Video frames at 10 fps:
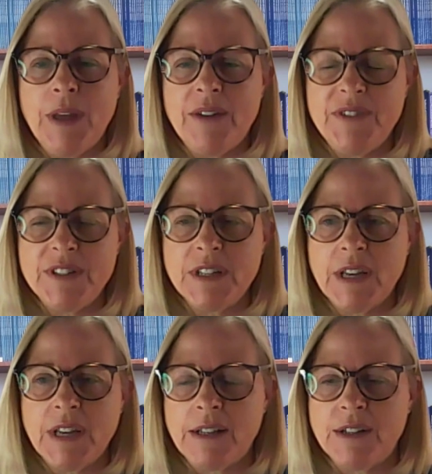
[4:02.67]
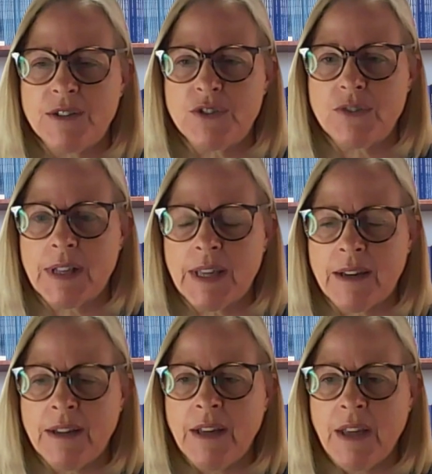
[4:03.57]
We have Fizcal in
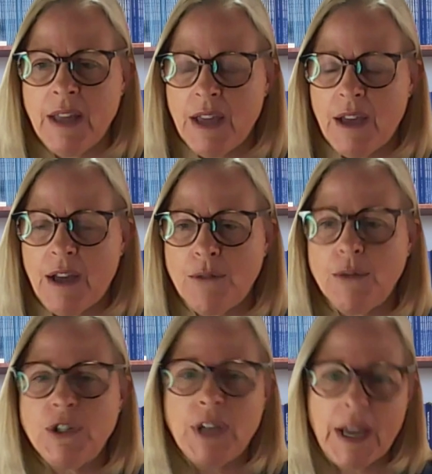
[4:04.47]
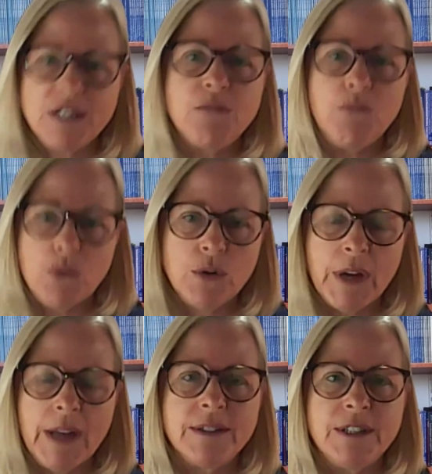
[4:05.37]
Australia, uh, which has more
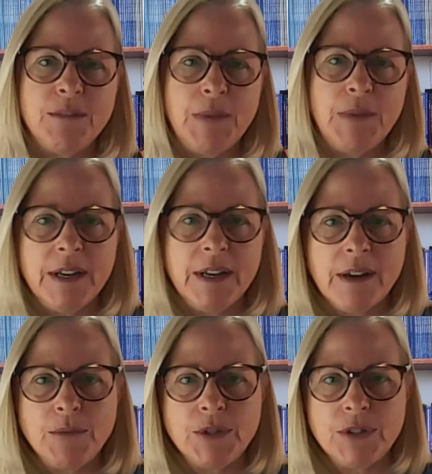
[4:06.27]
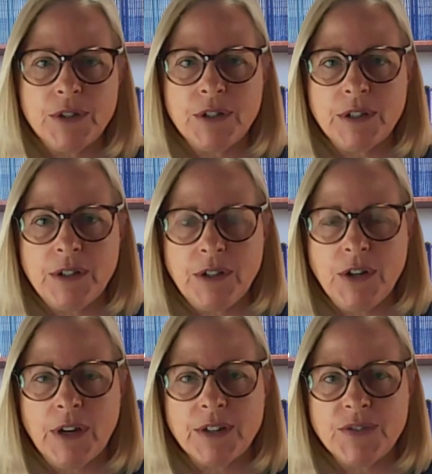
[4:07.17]
calcium in it, and I'm certain
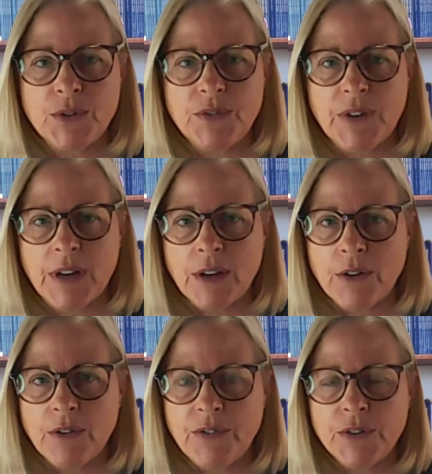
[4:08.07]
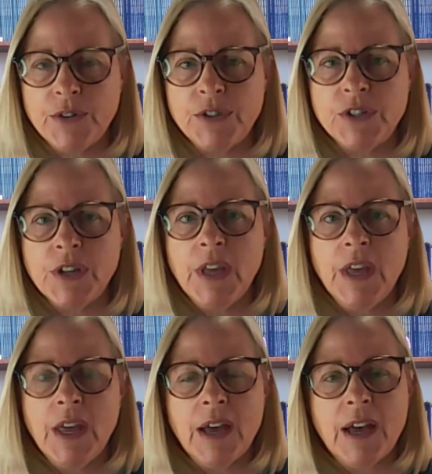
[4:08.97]
you guys fortify a lot of your foods,
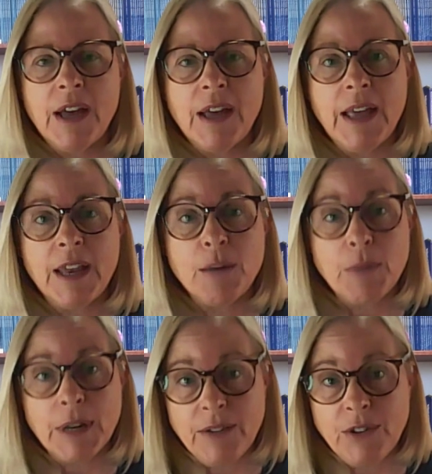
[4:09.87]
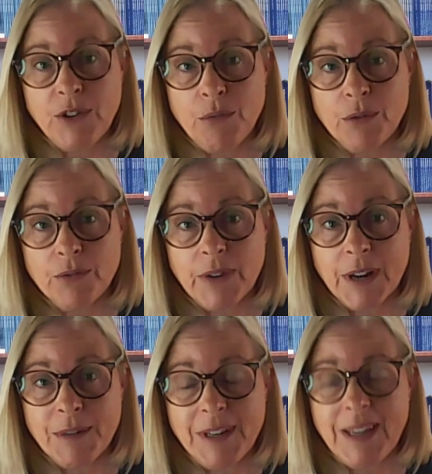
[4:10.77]
uh, and I believe you do put
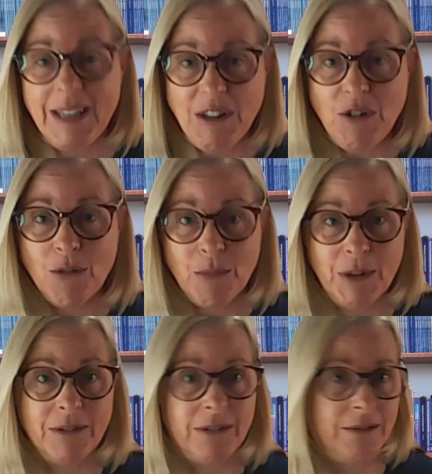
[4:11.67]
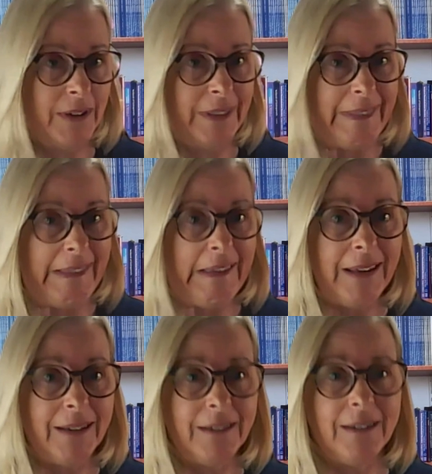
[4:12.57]
vitamin D in your milk, I
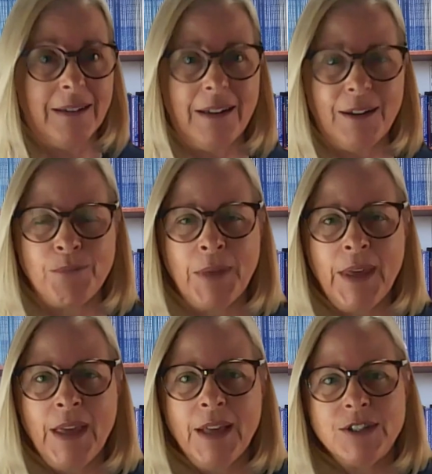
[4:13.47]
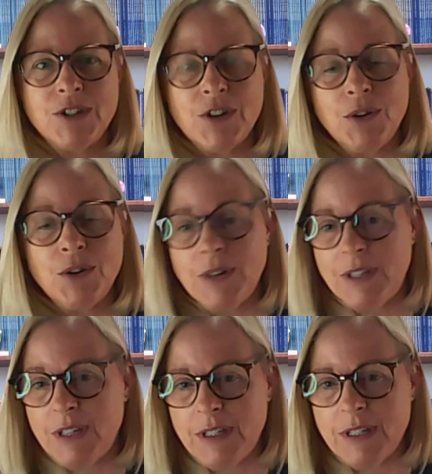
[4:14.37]
think. Um, so
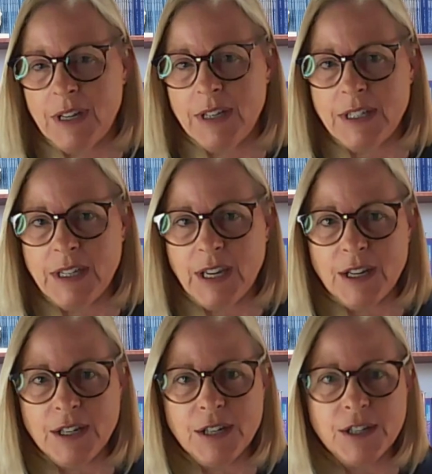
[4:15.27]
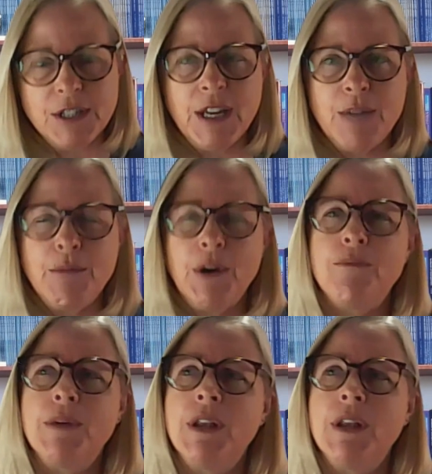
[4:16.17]
it's it's nice to get. to get both.